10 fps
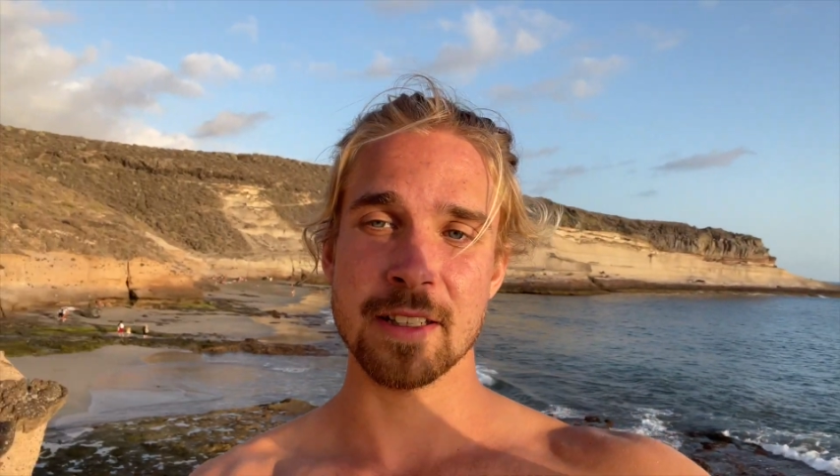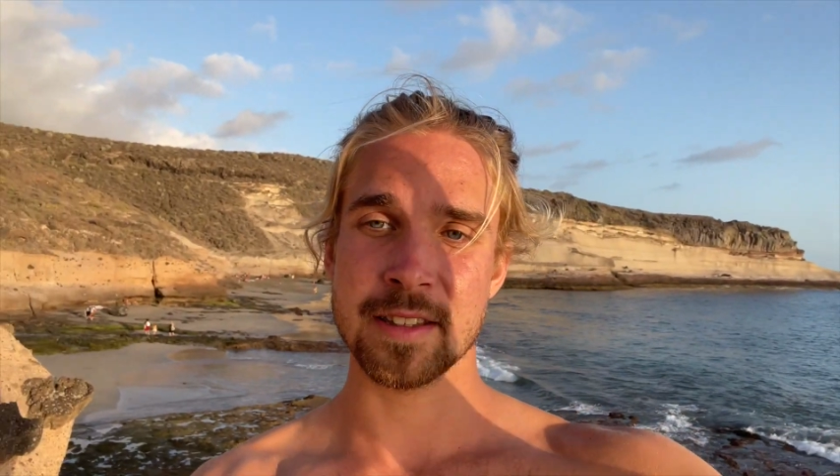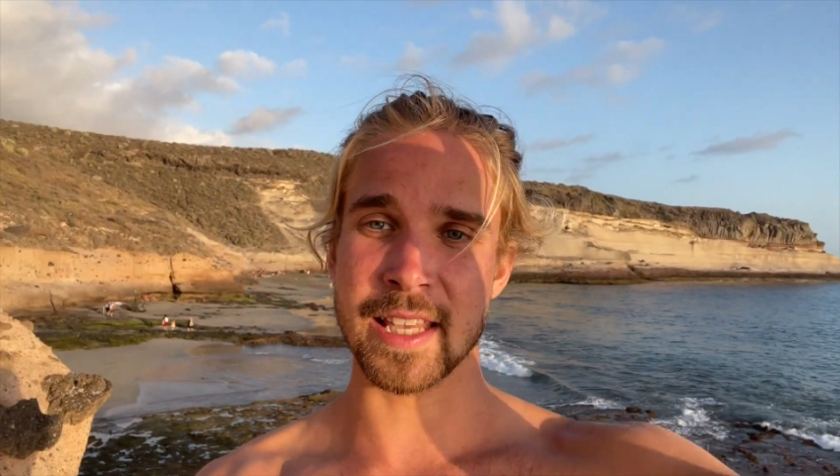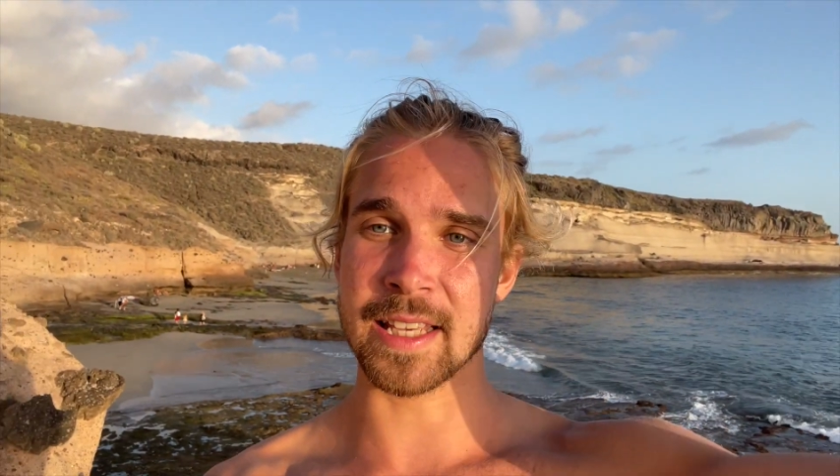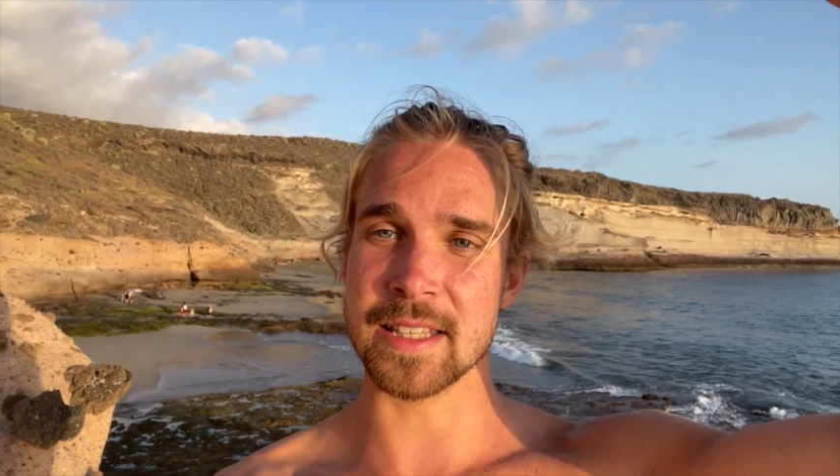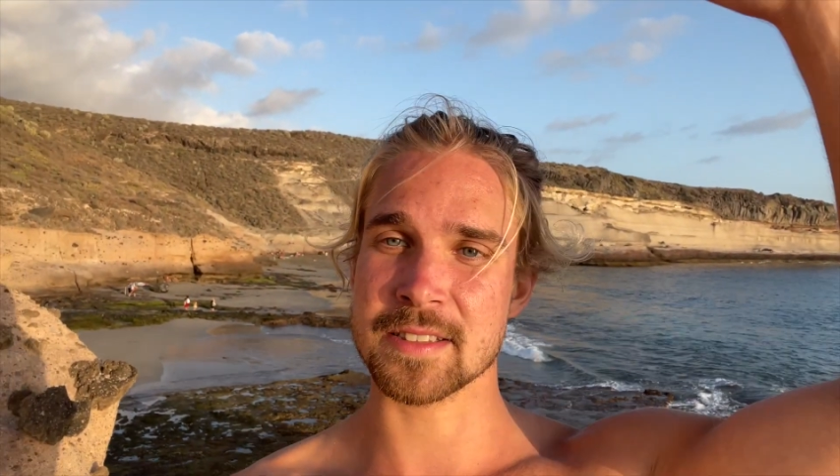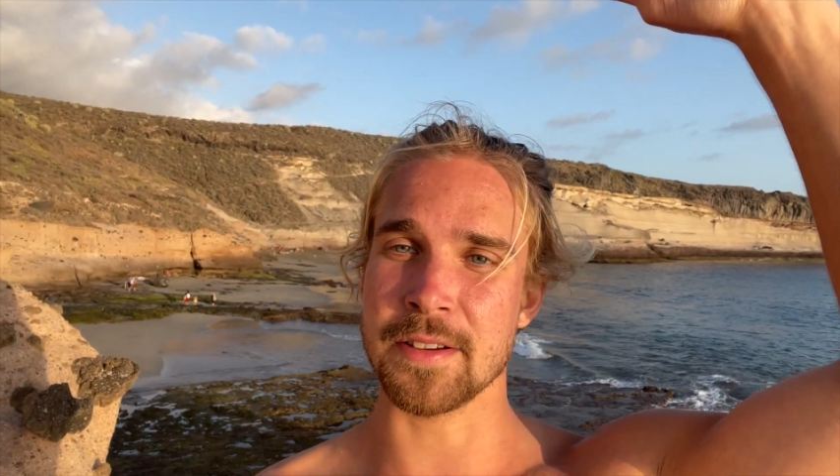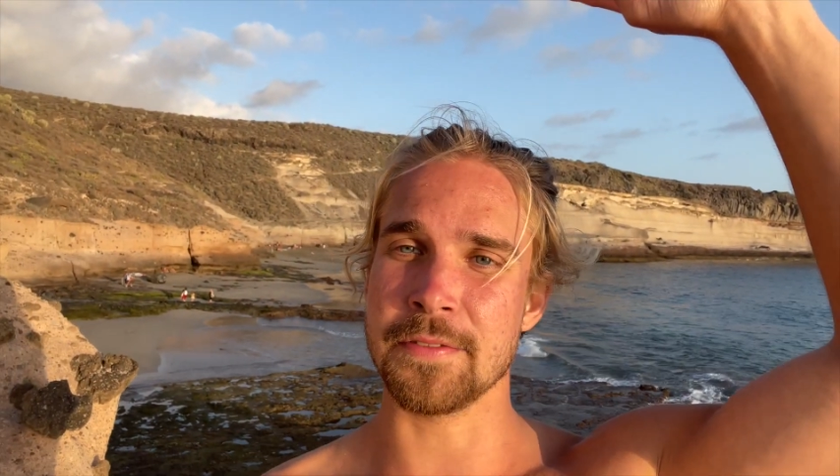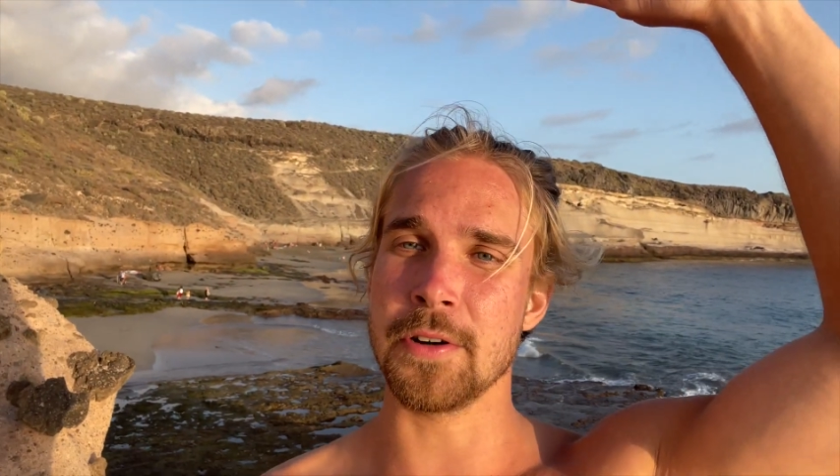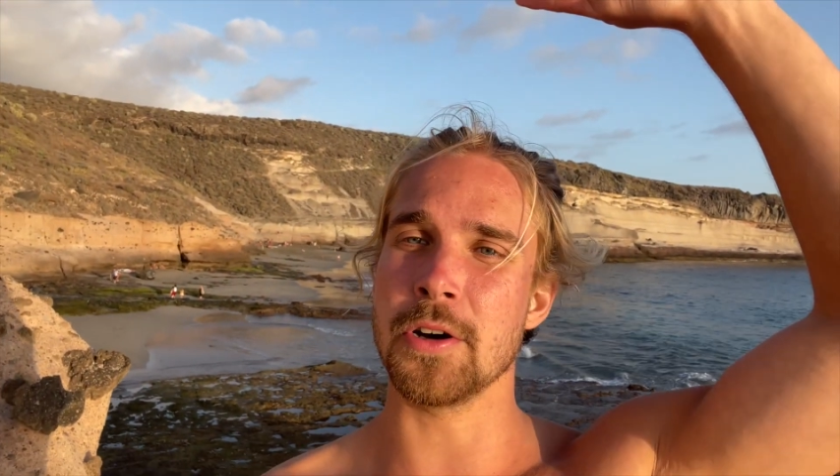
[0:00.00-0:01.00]
taking
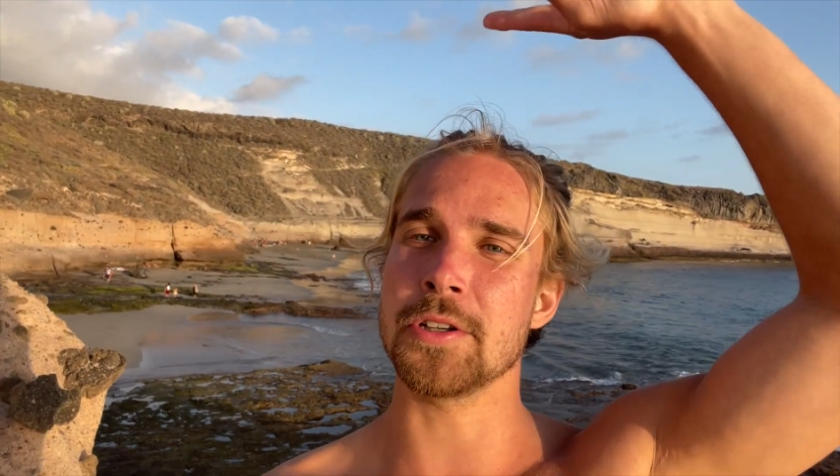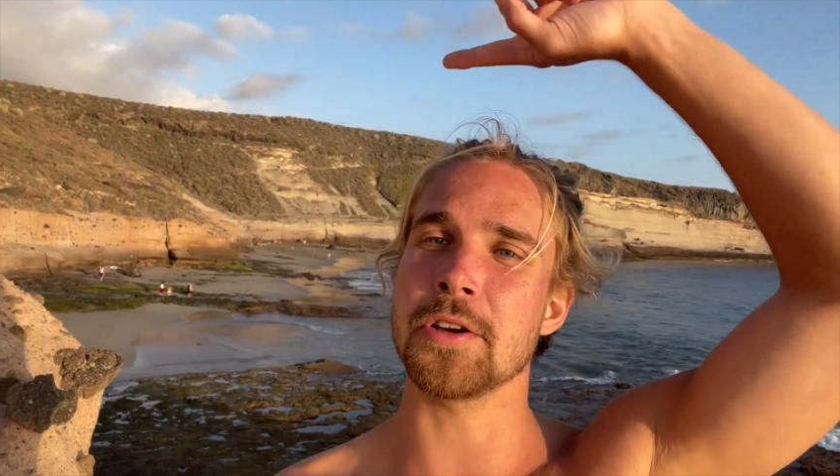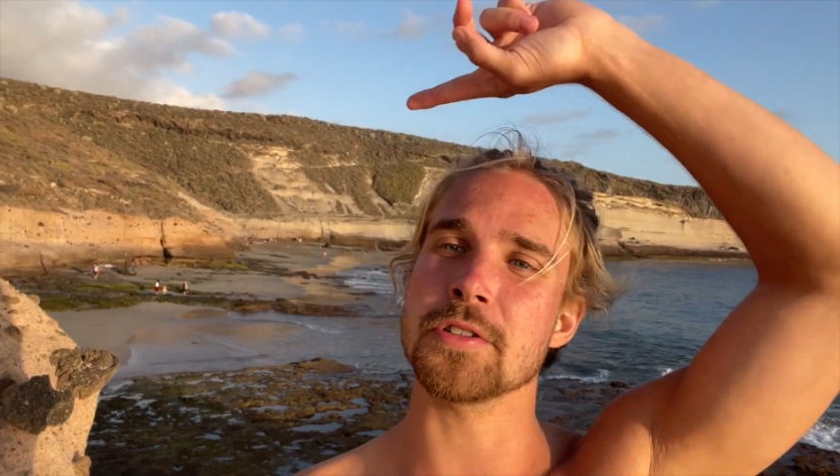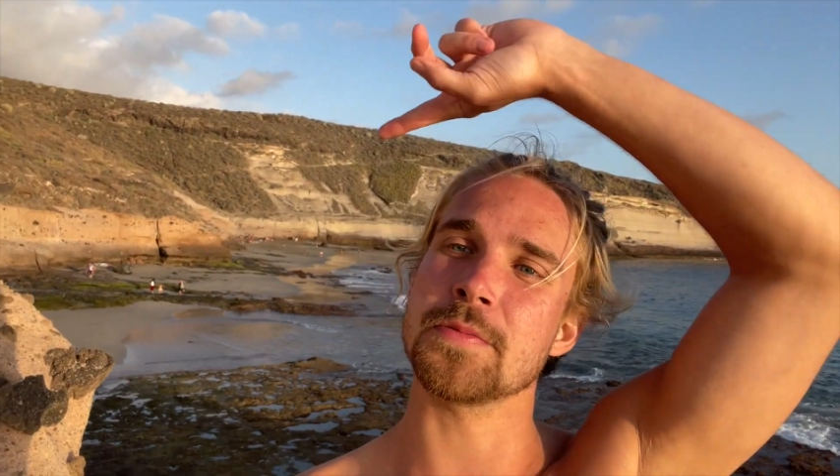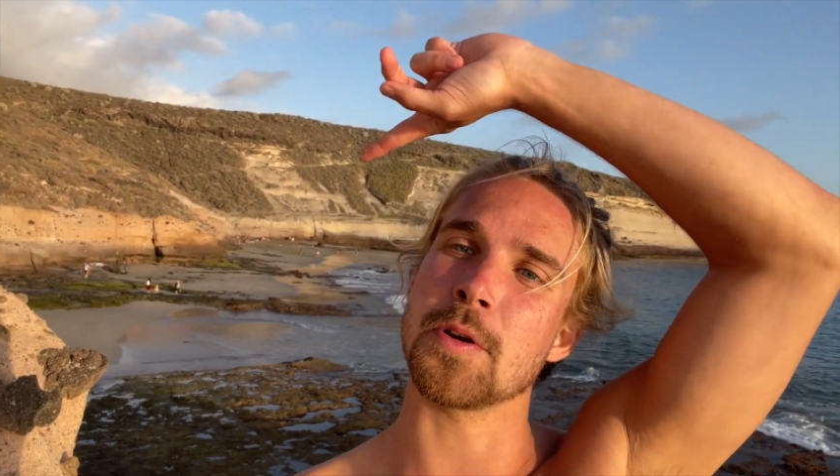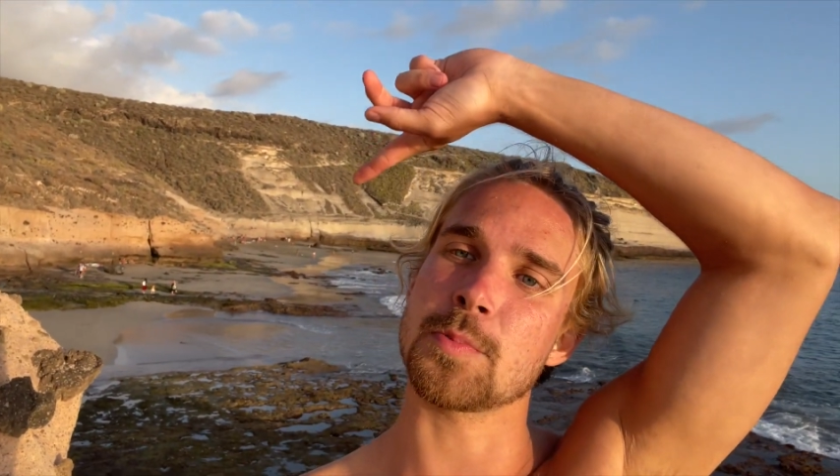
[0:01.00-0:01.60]
some photos for